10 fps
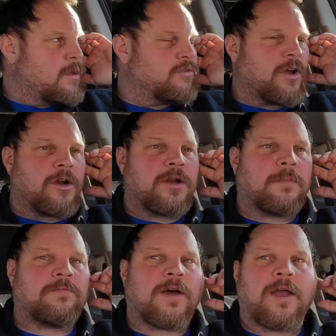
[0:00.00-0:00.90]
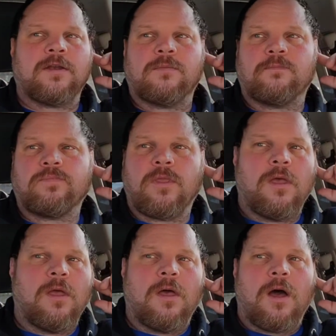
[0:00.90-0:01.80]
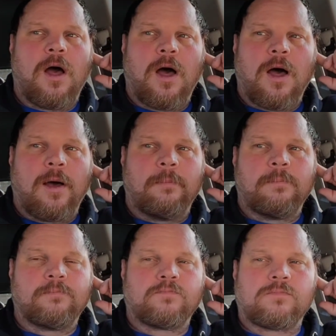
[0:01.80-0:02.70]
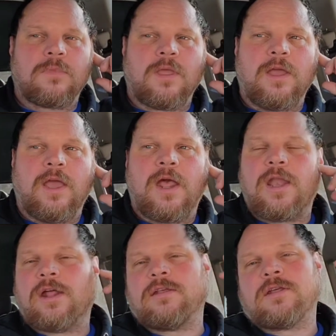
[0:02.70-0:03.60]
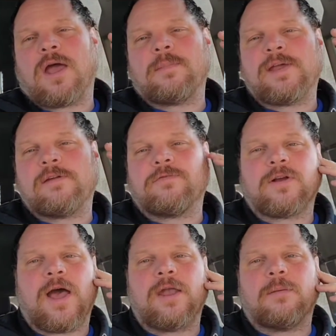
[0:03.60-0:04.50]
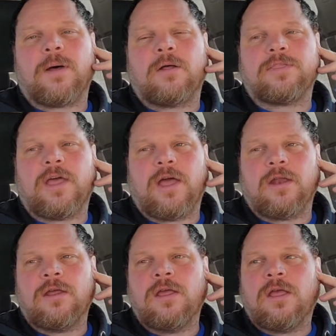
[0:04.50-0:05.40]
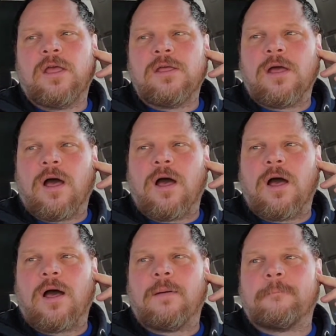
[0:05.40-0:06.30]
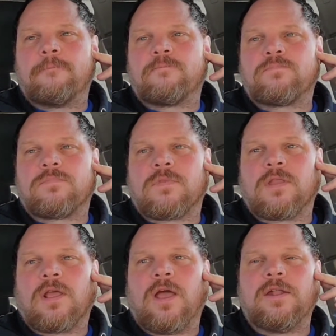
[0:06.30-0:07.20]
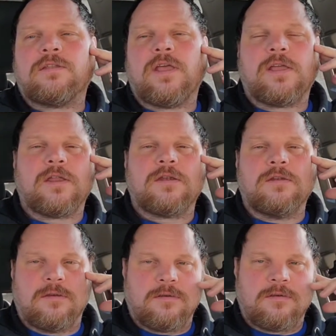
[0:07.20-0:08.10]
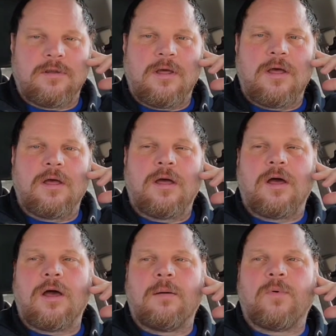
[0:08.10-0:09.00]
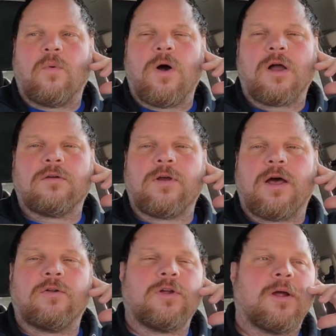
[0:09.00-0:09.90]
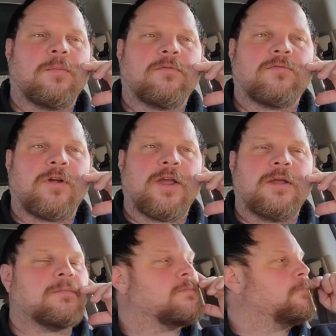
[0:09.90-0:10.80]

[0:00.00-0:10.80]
started up fine, and at the time I had forgotten about that. I had taken a walk around Harbor Freight,